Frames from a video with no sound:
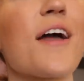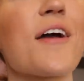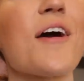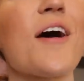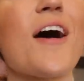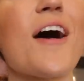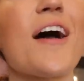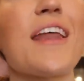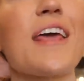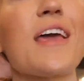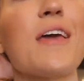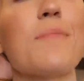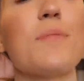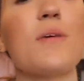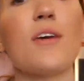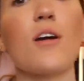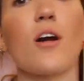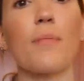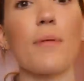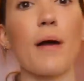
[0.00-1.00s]
I got a
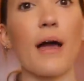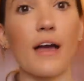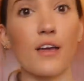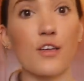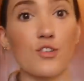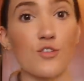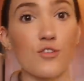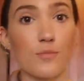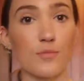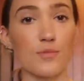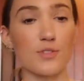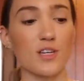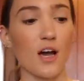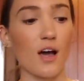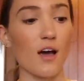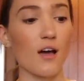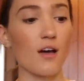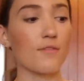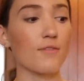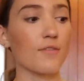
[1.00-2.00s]
PR package from
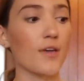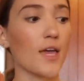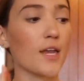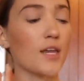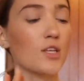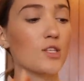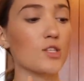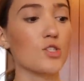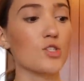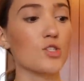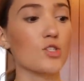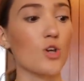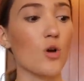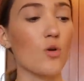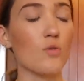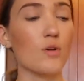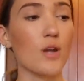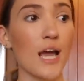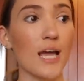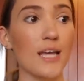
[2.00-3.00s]
Dove, and it's
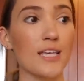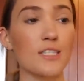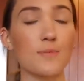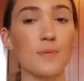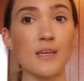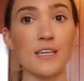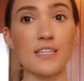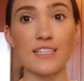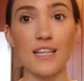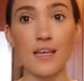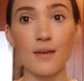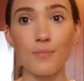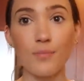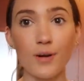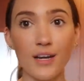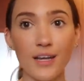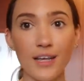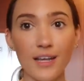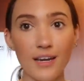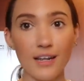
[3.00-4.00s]
so nice because they
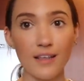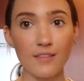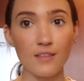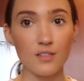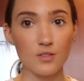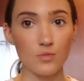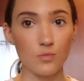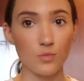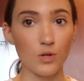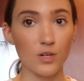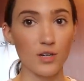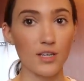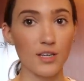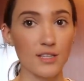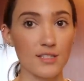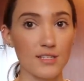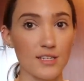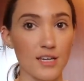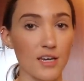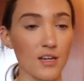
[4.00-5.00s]
put it in this wood
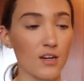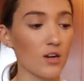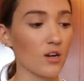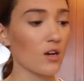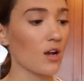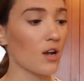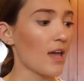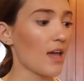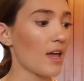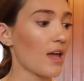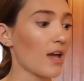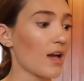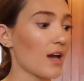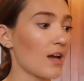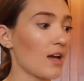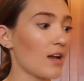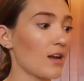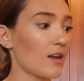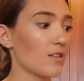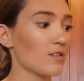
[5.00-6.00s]
container.
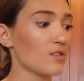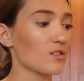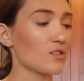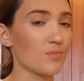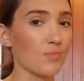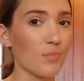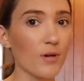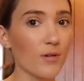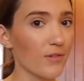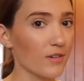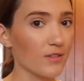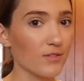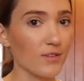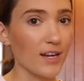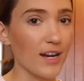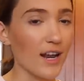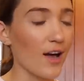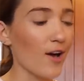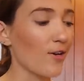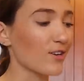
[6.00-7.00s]
And this is perfect
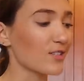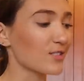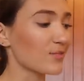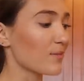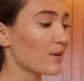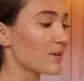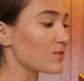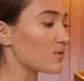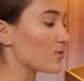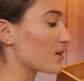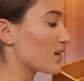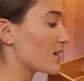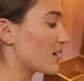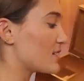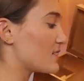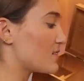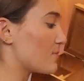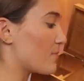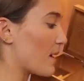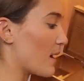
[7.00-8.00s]
right now because I'm about to
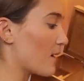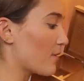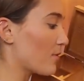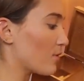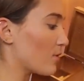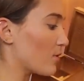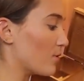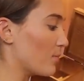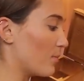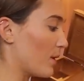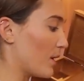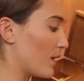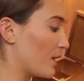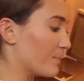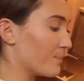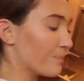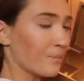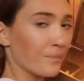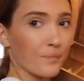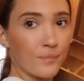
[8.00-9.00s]
organize the bathroom,
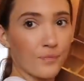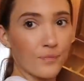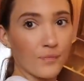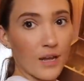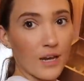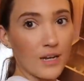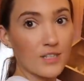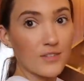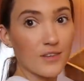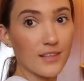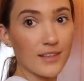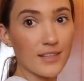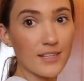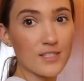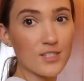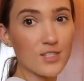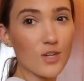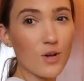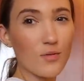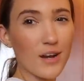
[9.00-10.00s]
but I just feel like
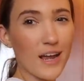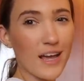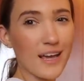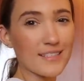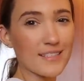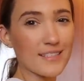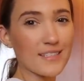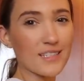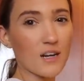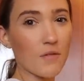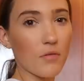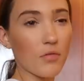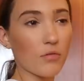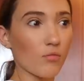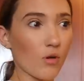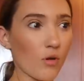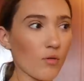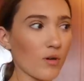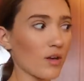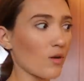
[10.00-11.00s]
that's so nice. Instead of
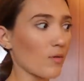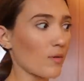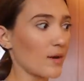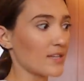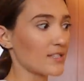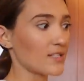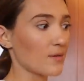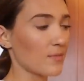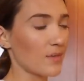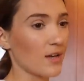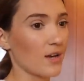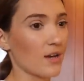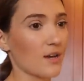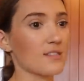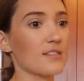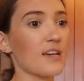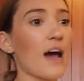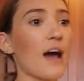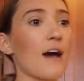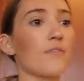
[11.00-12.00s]
throwing away something, I
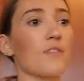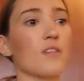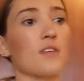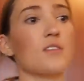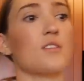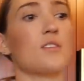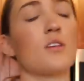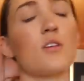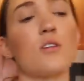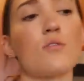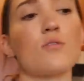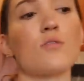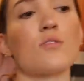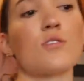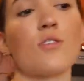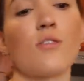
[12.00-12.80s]
just have this to use.